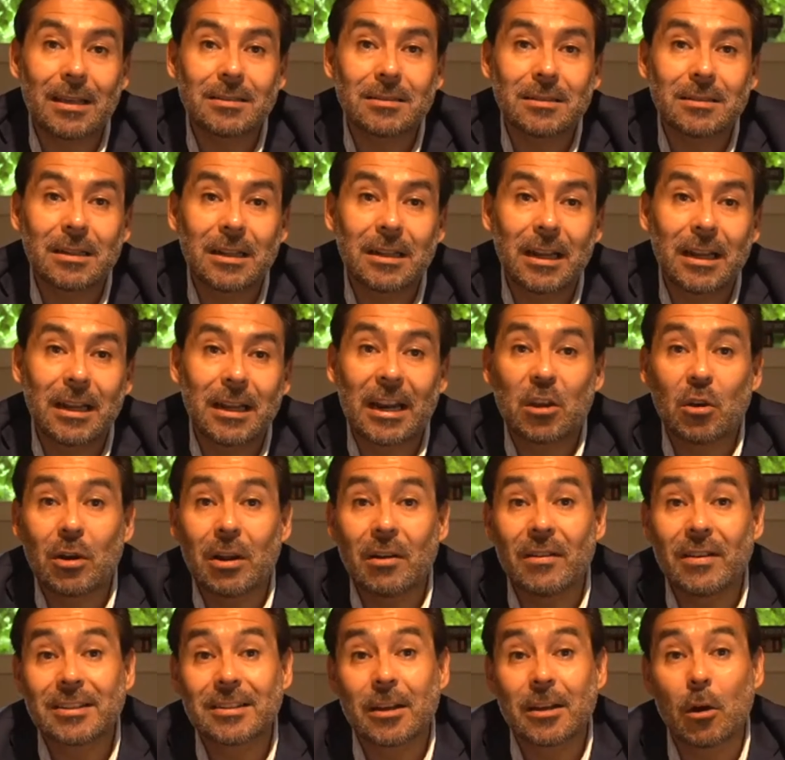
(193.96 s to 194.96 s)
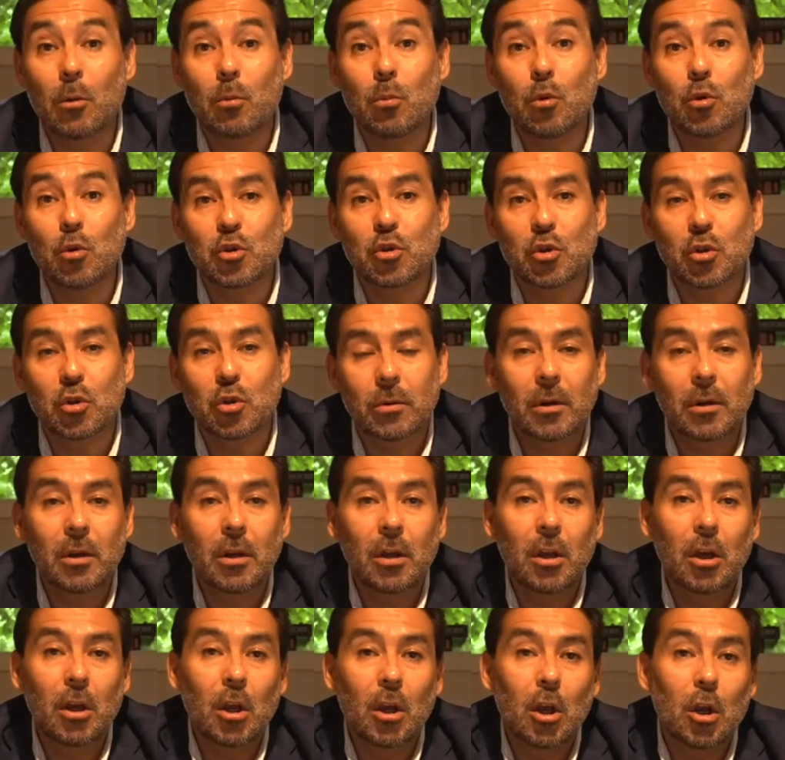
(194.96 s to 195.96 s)
Over the last two decades,
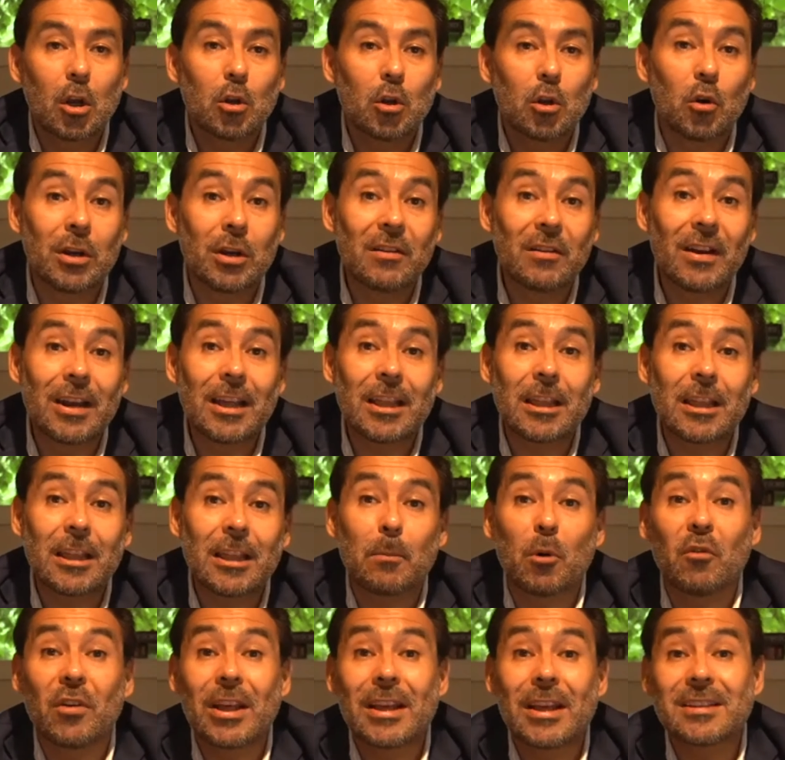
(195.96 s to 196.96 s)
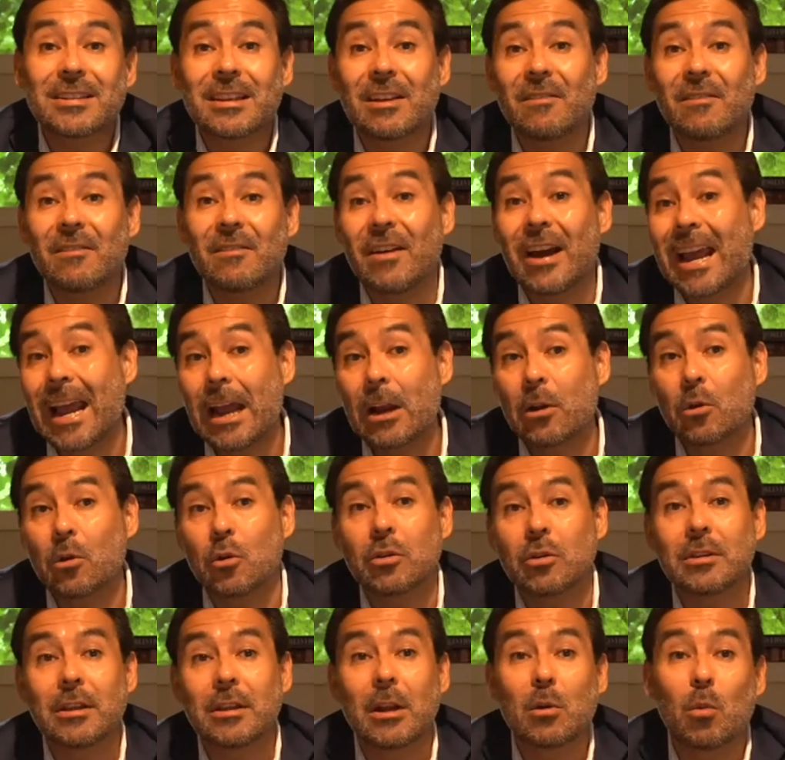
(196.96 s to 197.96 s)
the region has also, we must
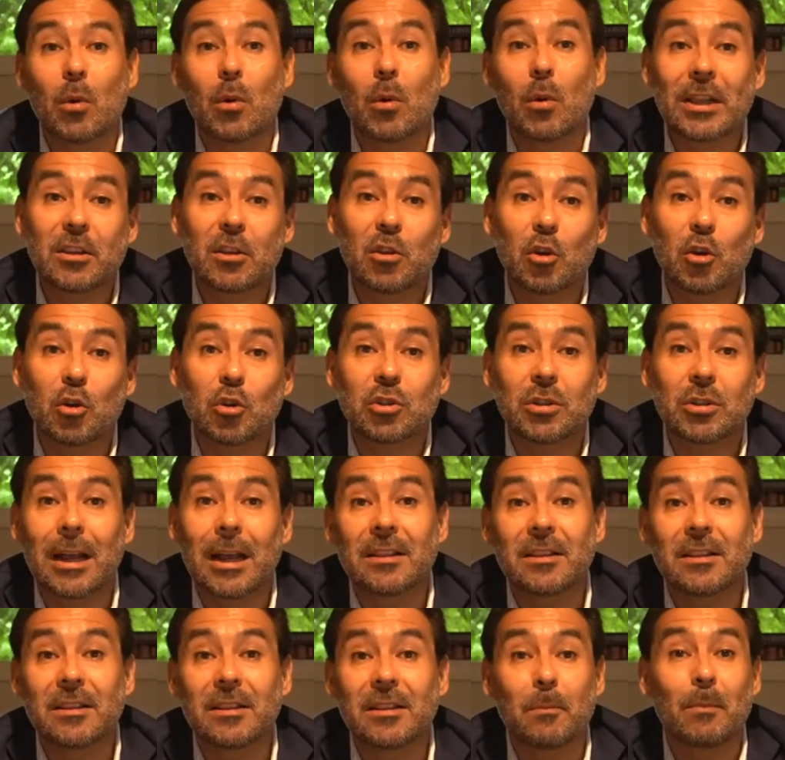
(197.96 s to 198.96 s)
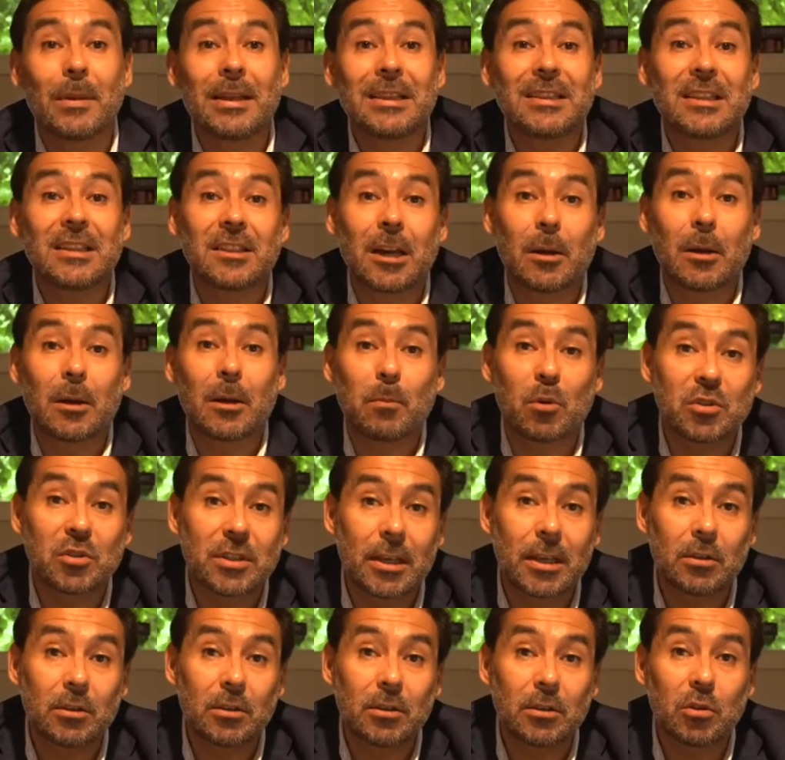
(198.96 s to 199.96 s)
say, made a lot of progress
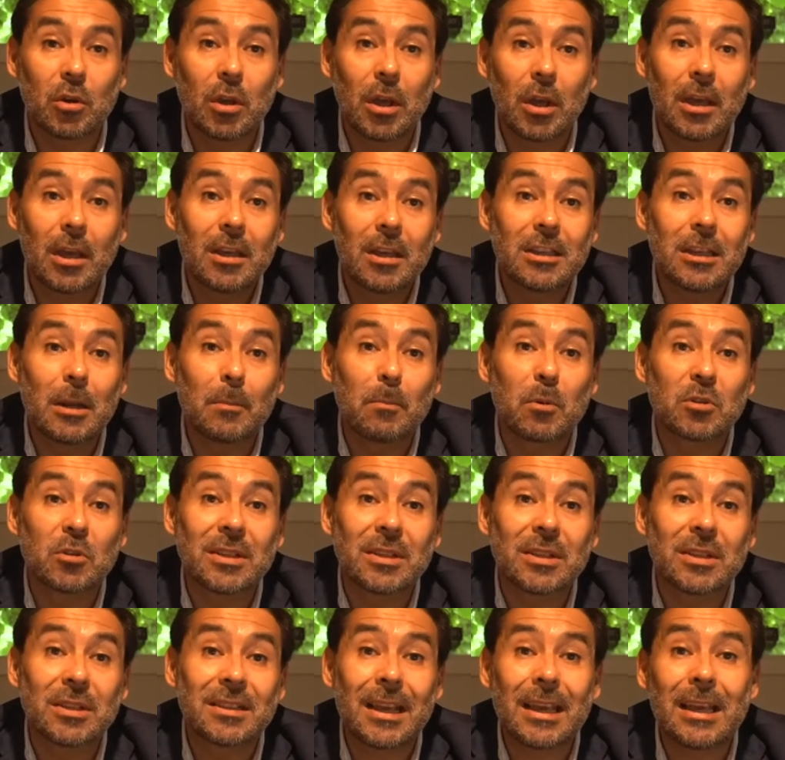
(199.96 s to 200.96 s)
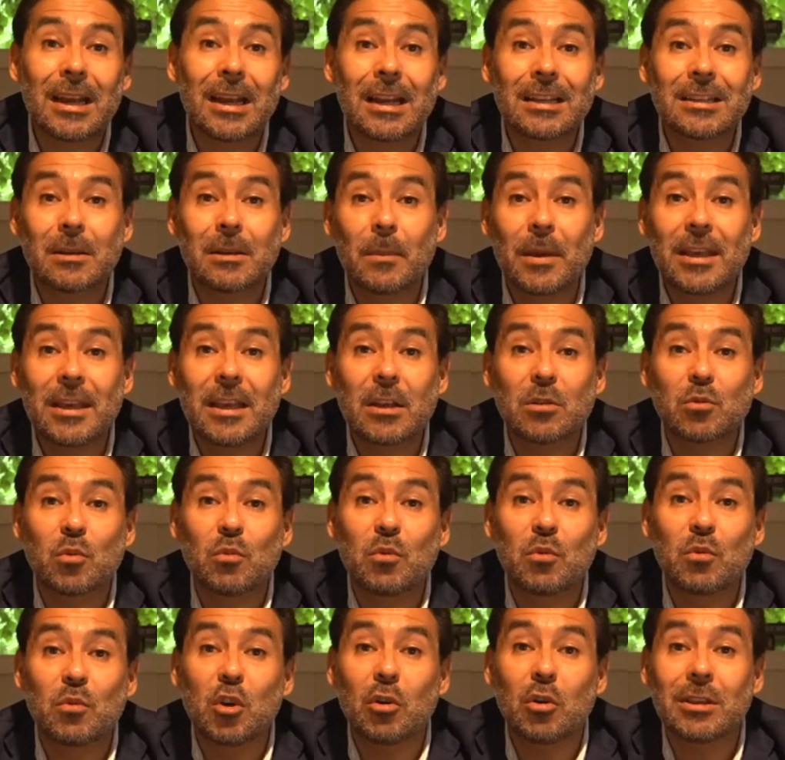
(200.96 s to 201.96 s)
with a drop from 42 to
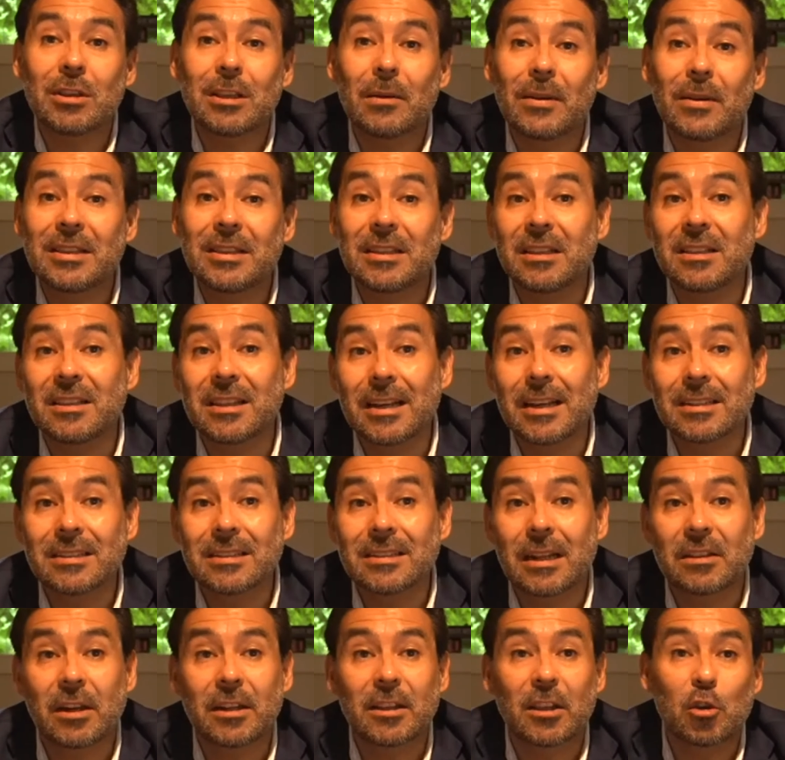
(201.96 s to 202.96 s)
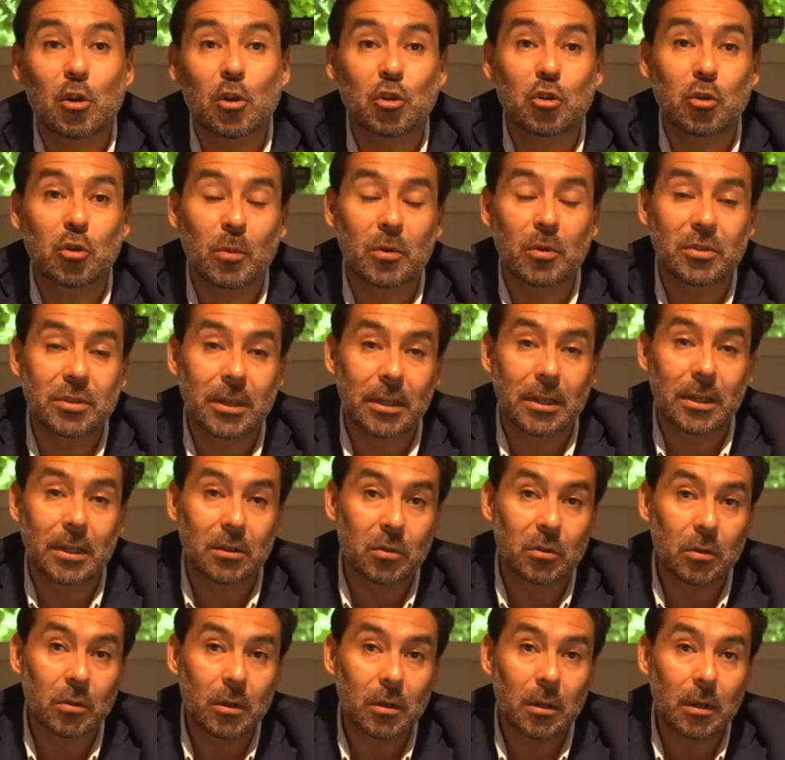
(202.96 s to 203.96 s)
23% in poverty, and the percentage of the
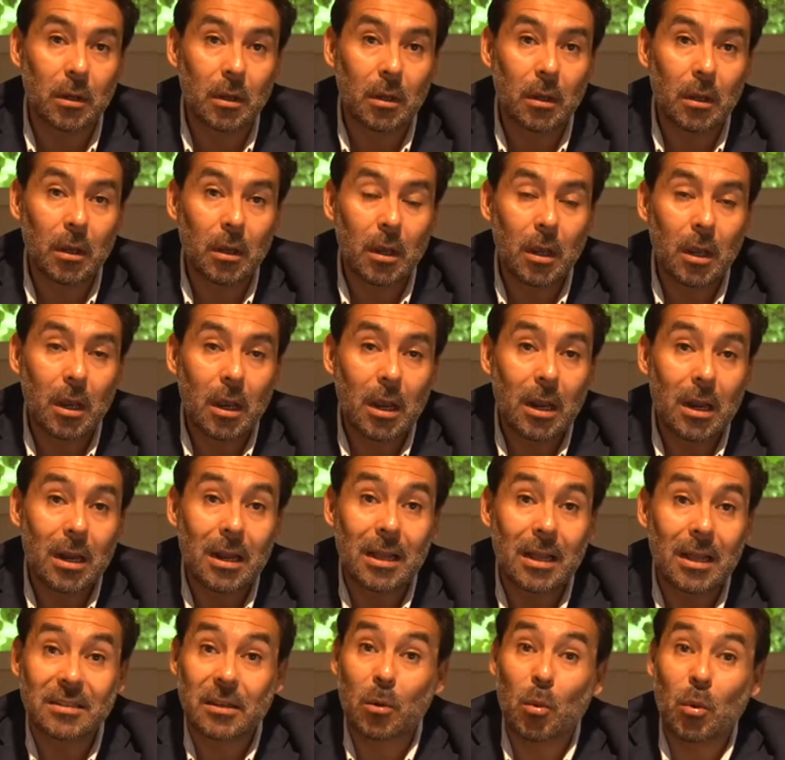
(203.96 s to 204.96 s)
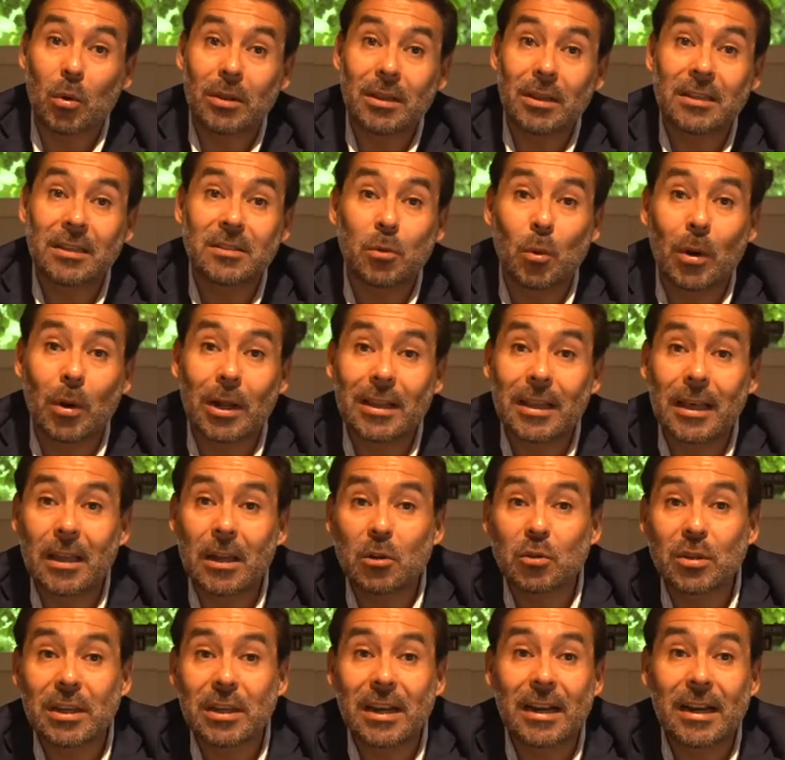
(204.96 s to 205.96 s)
middle class went up to 38%.